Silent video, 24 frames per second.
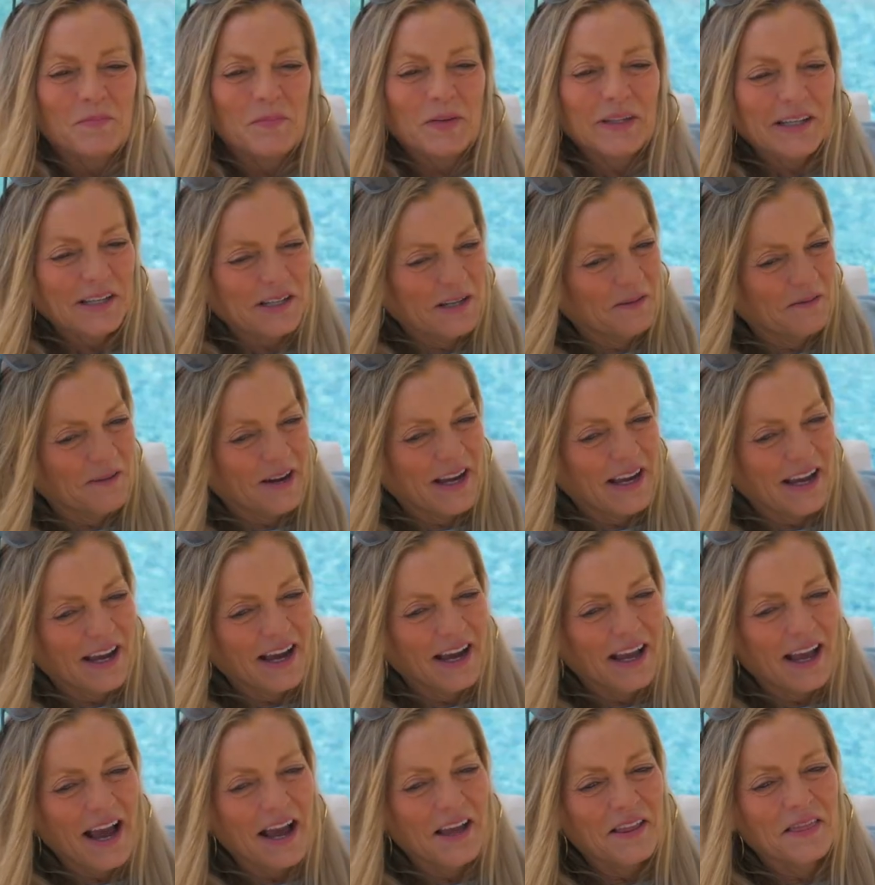but anyway,
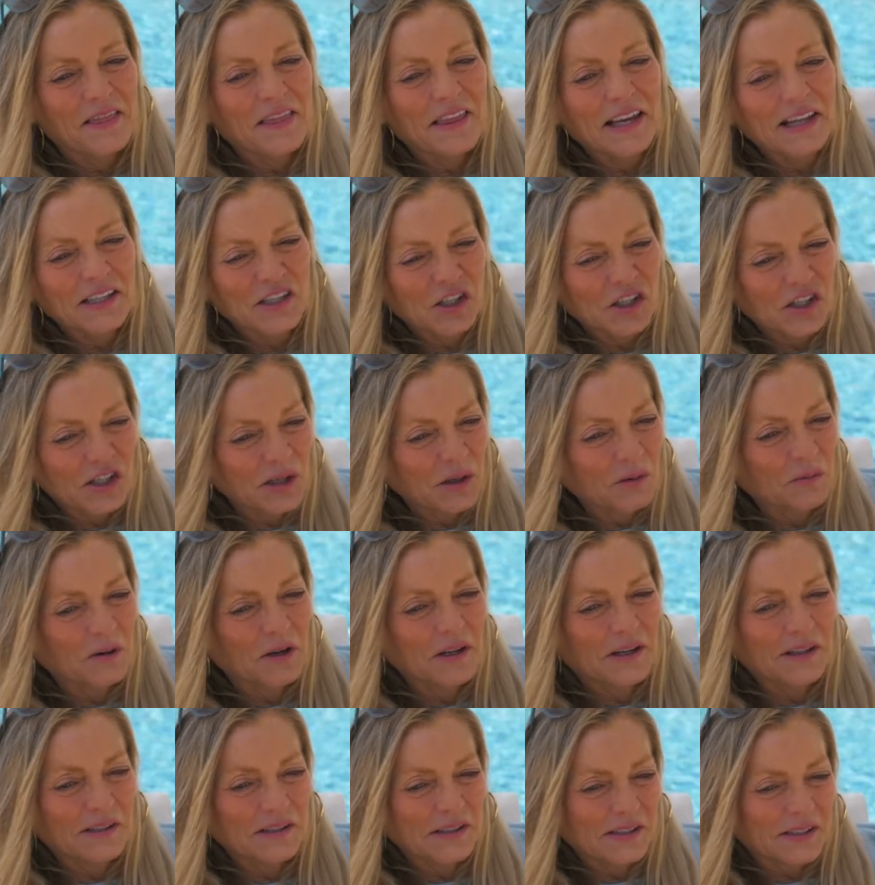I, I, think she
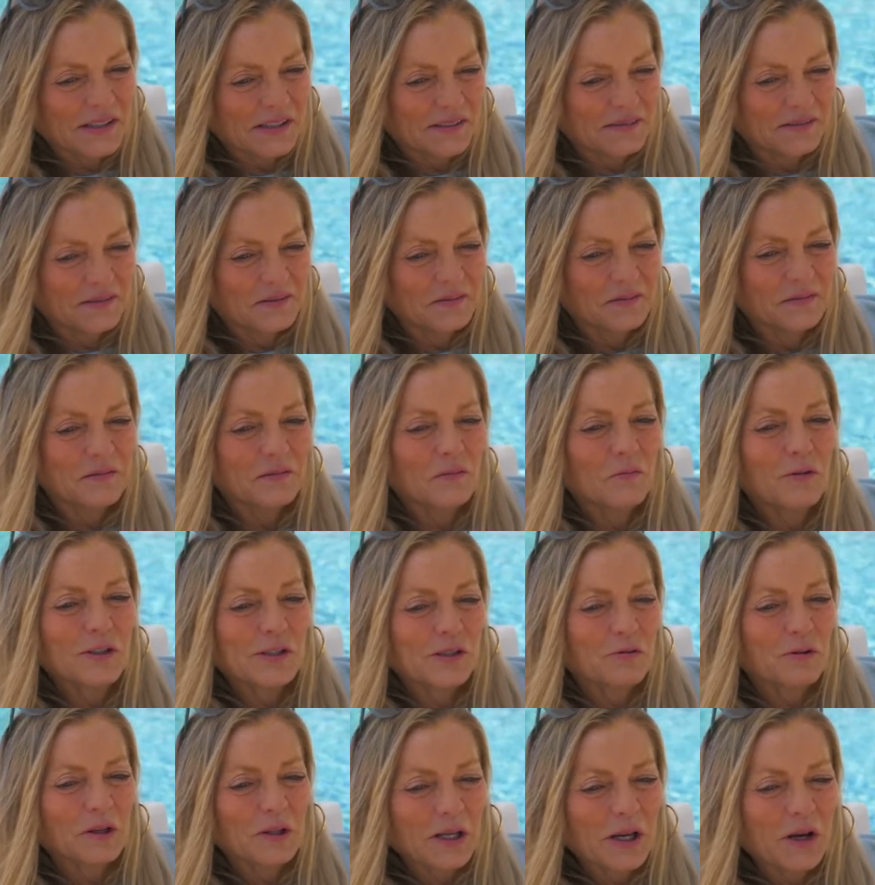was
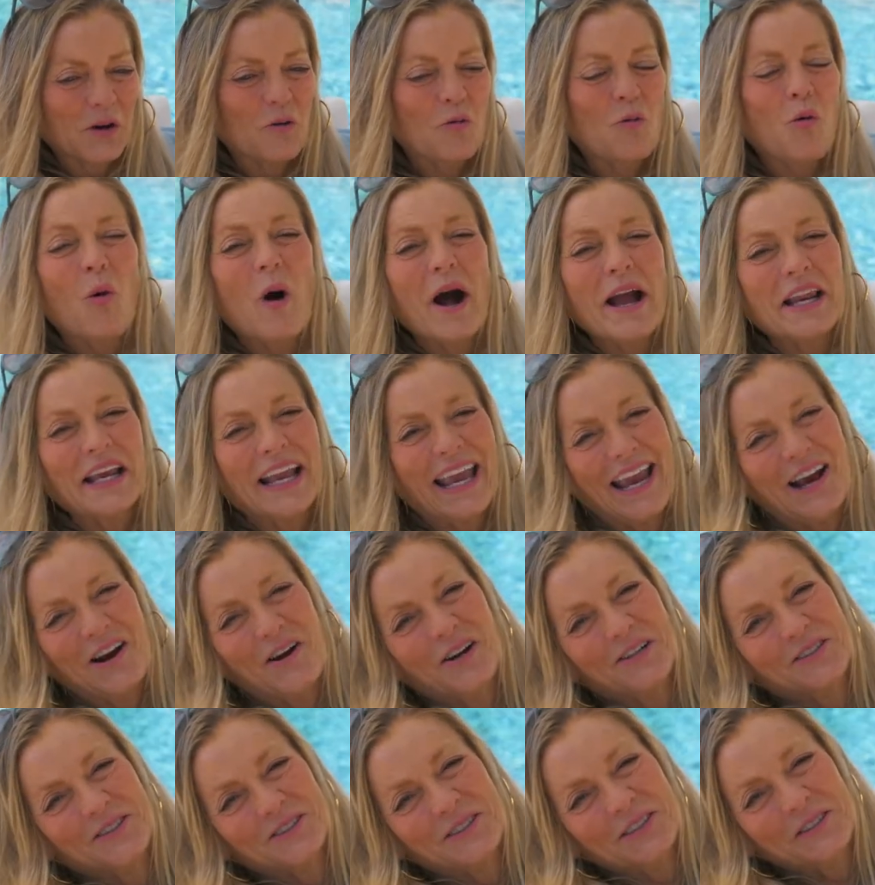was really quite a
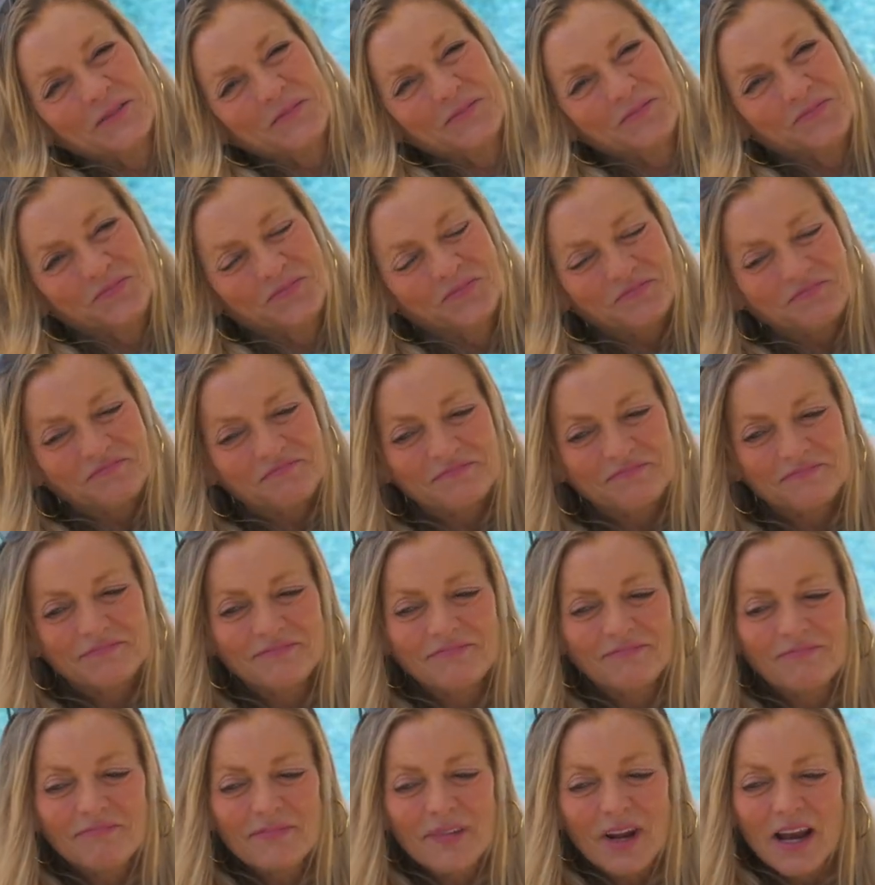character,
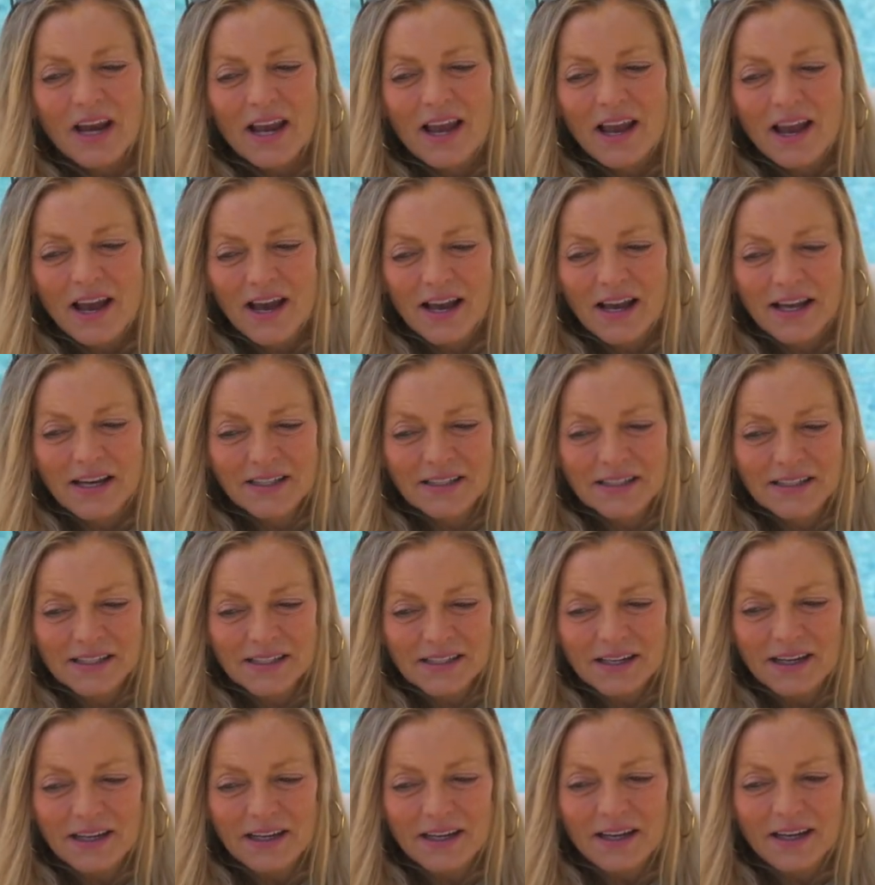
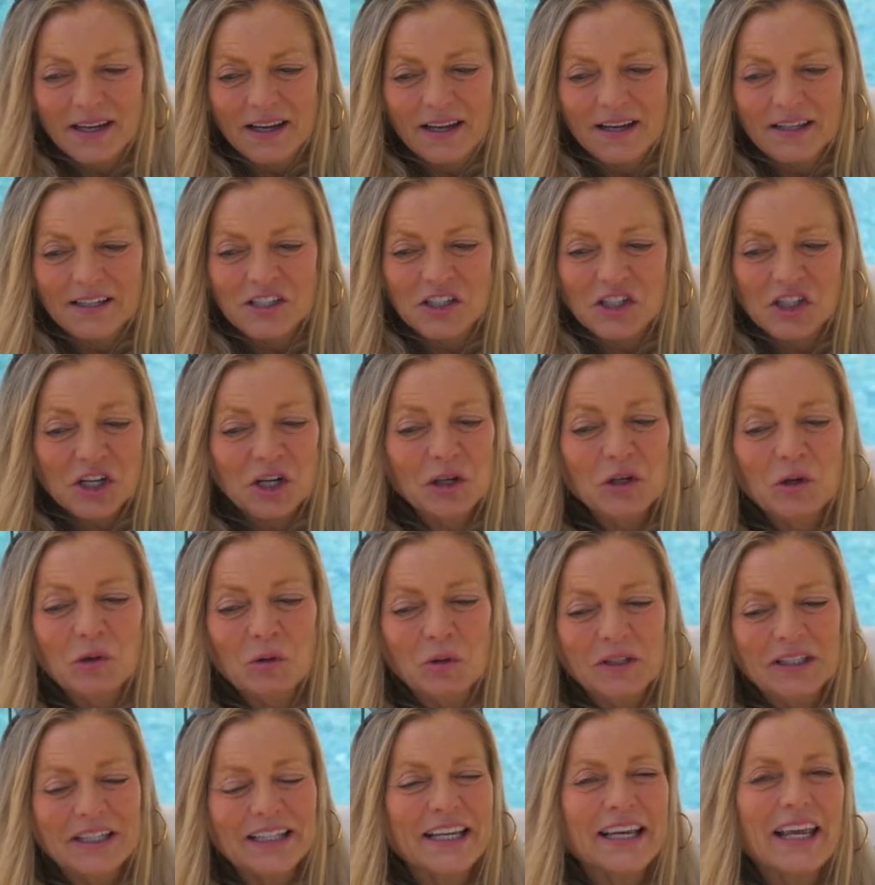and
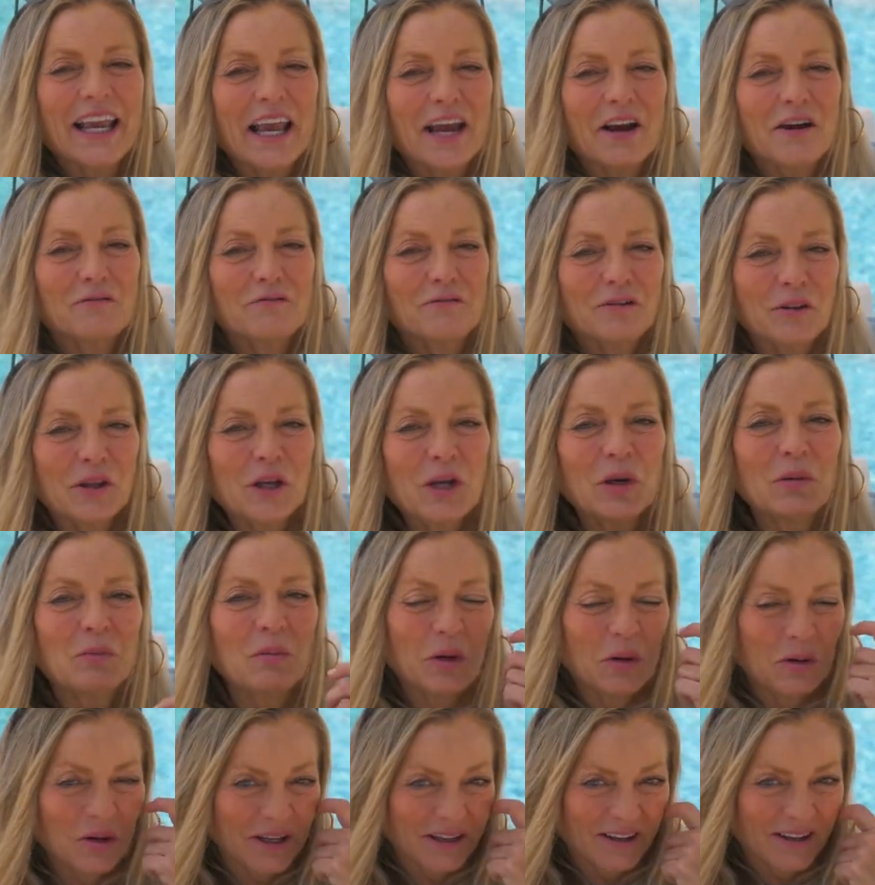genuinely cared for the
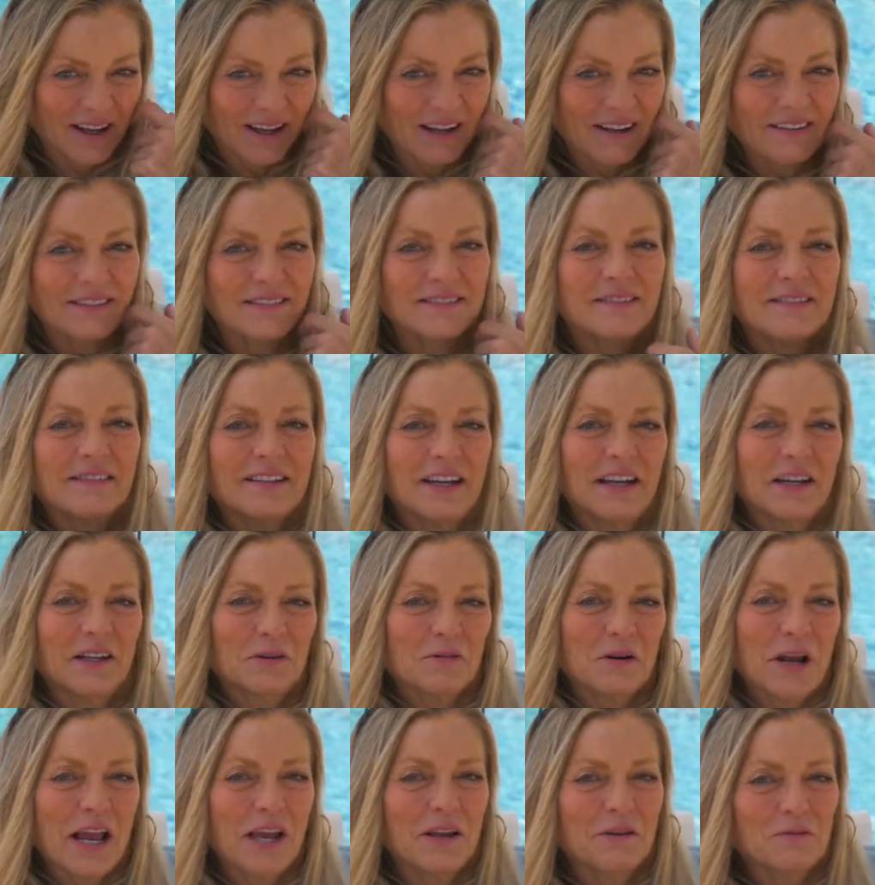community,
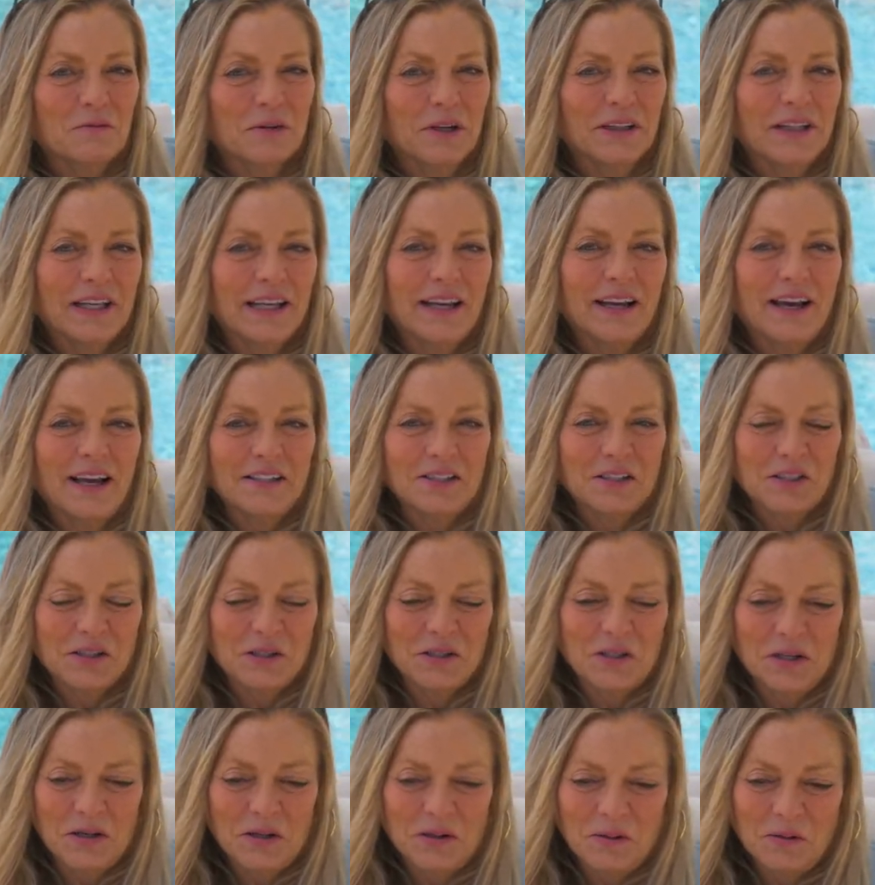and and really got
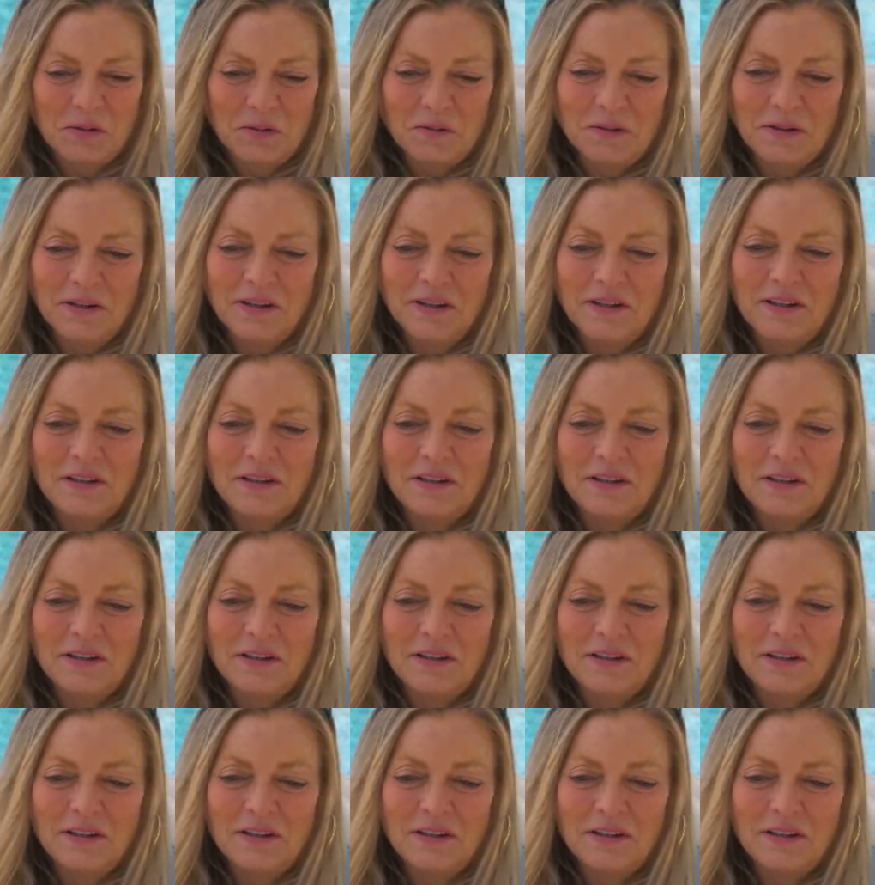to know.